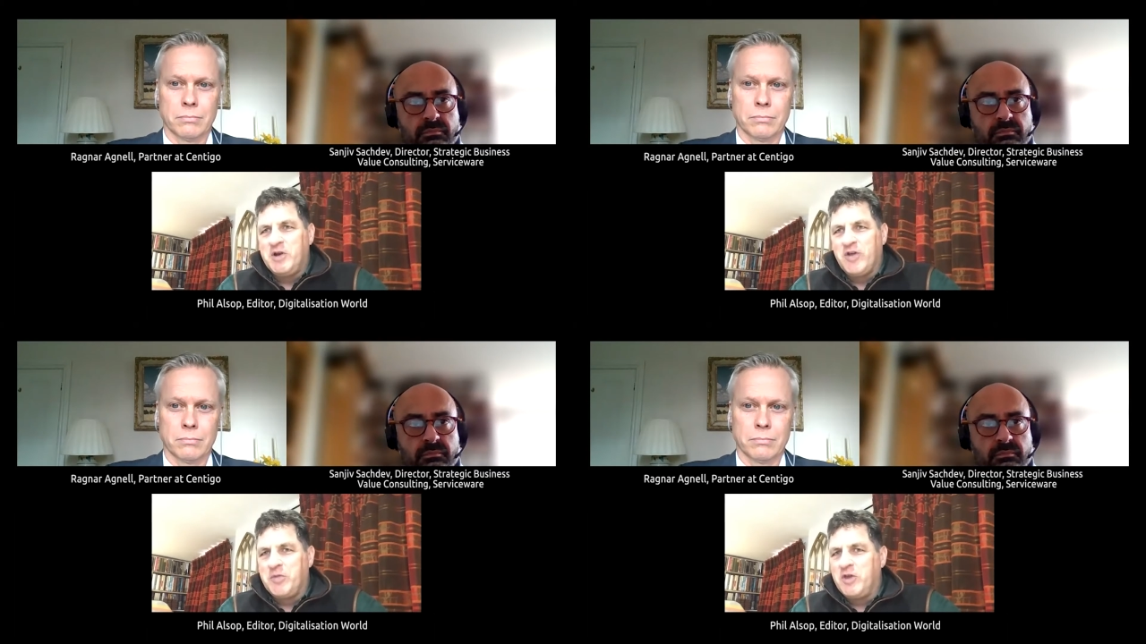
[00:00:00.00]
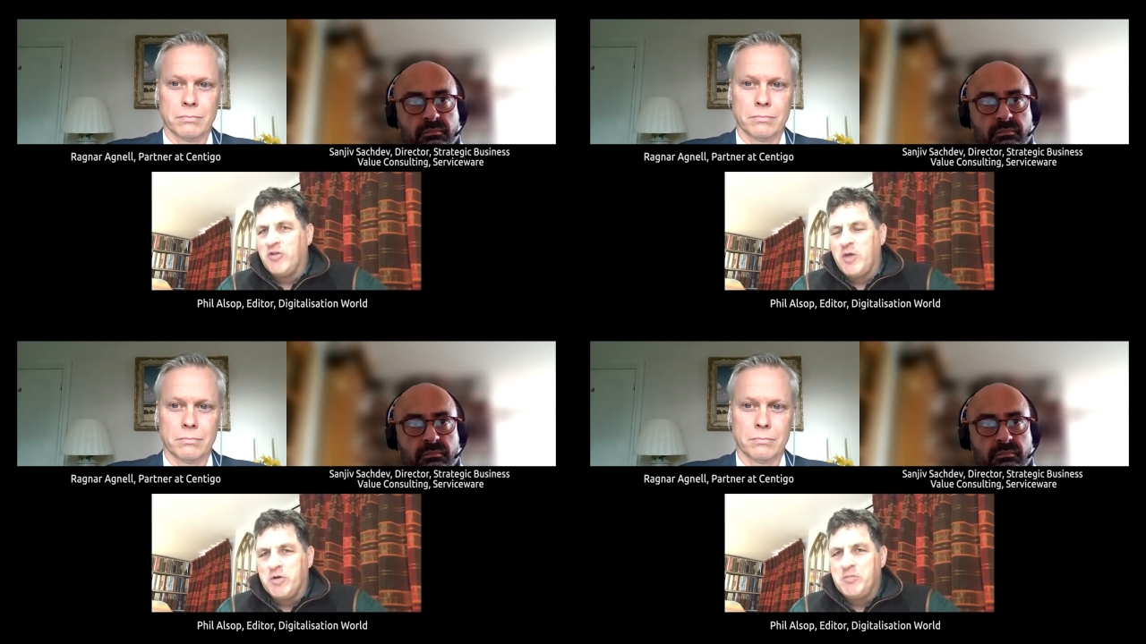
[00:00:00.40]
Speaker 1: in something
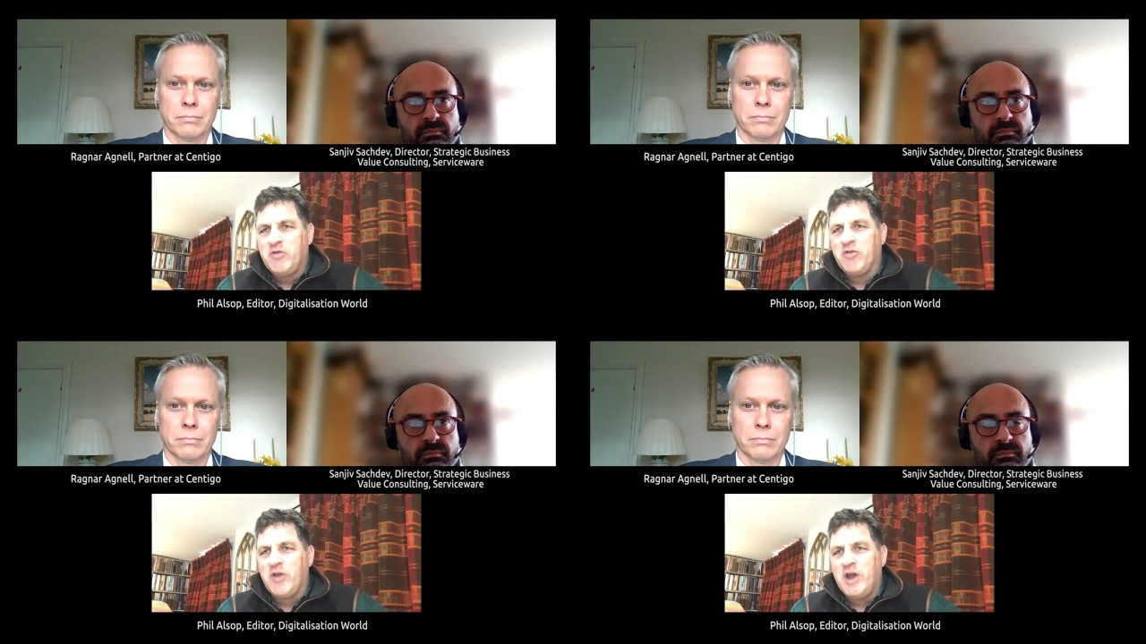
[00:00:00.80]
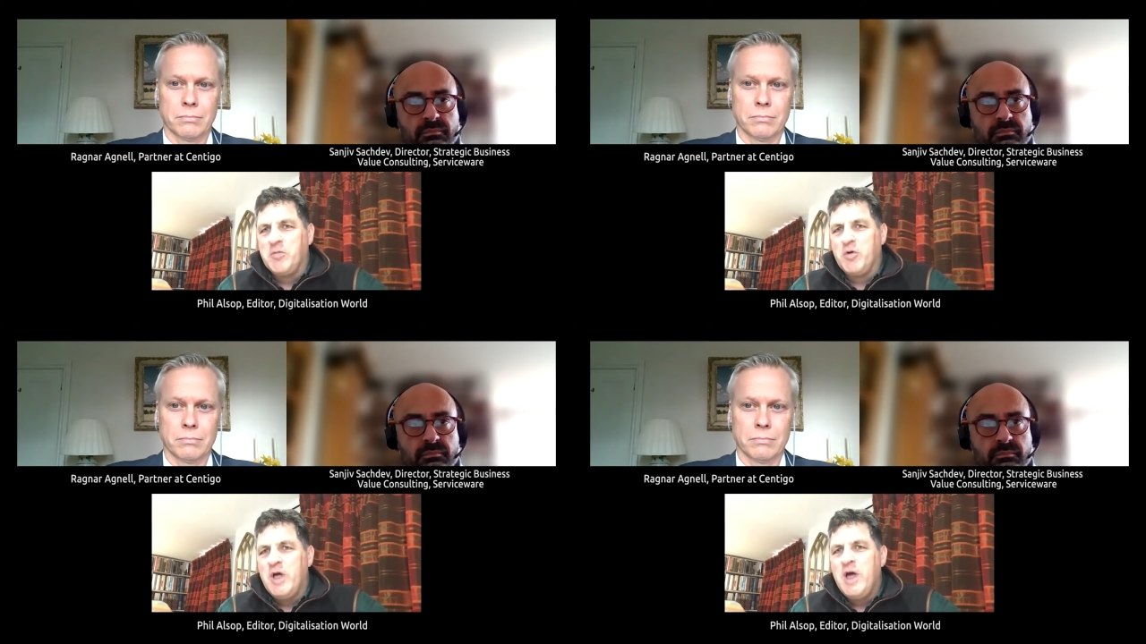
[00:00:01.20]
because they want to be
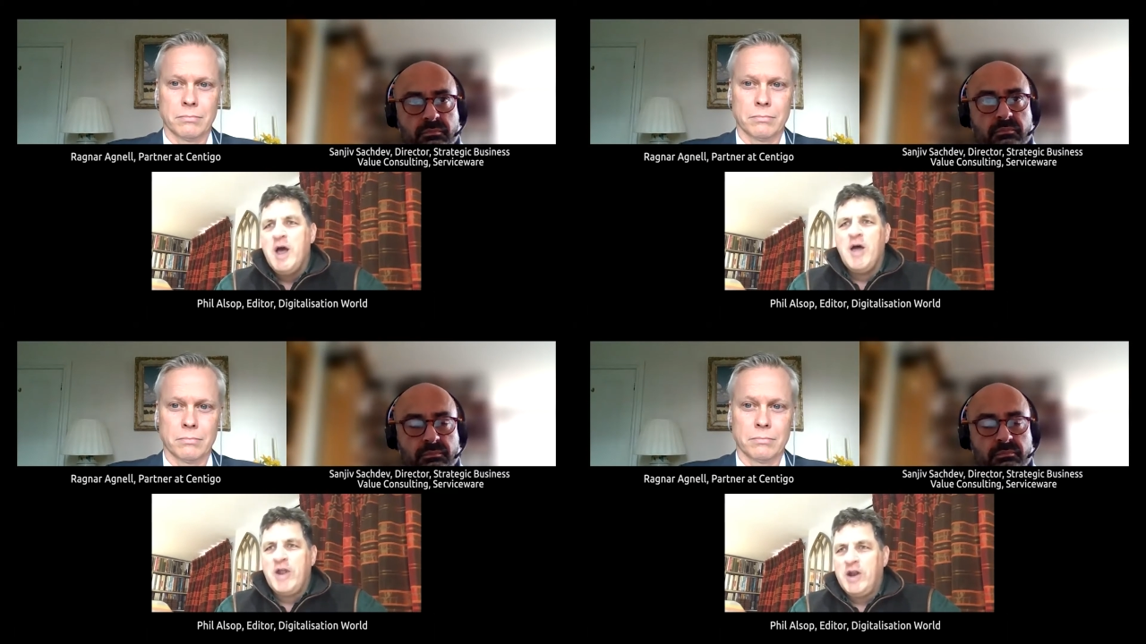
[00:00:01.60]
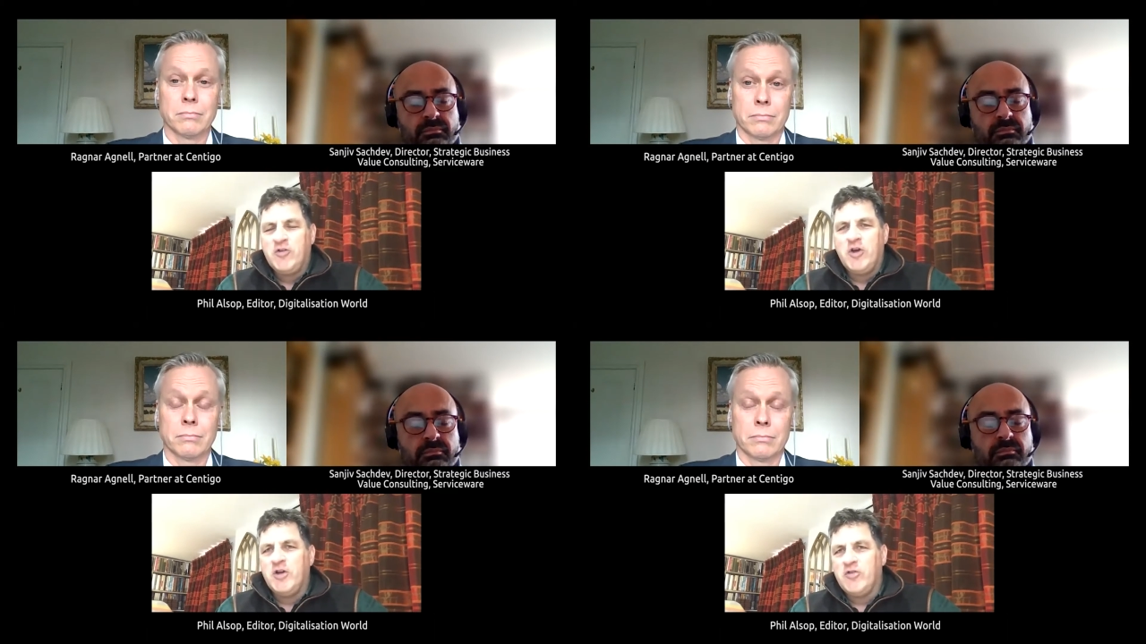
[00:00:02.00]
sustainable, and then
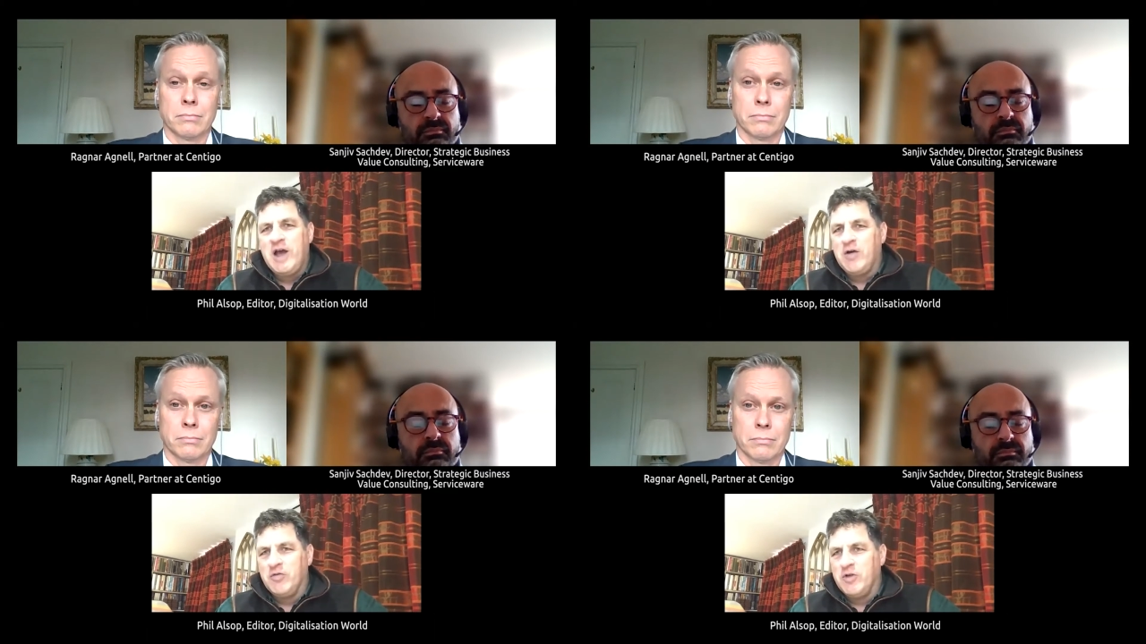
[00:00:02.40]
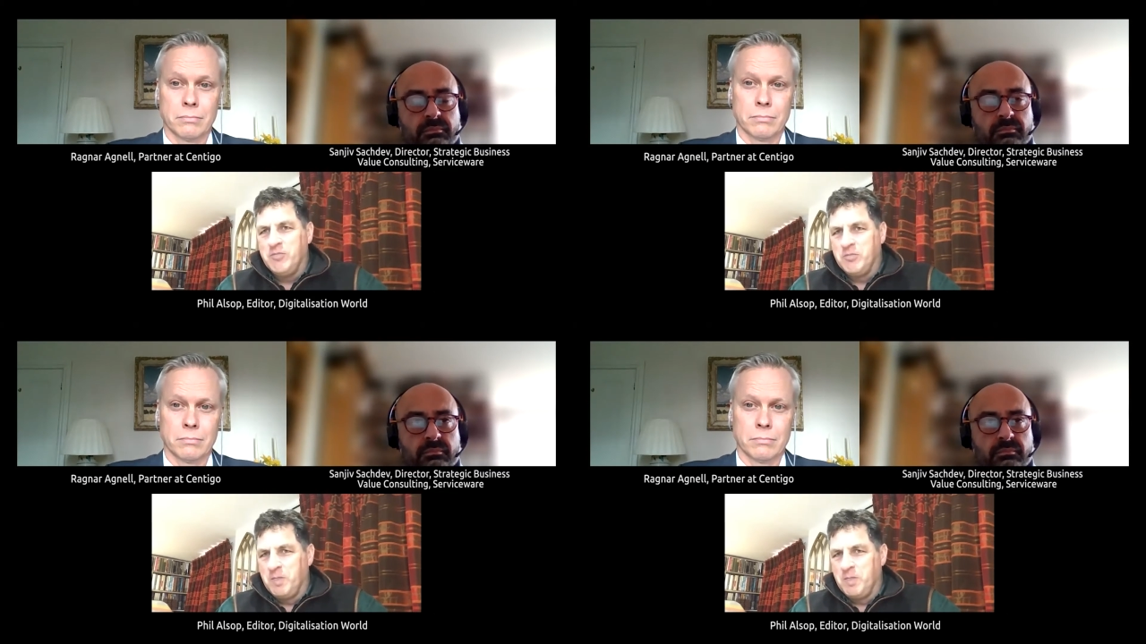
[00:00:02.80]
it turns out that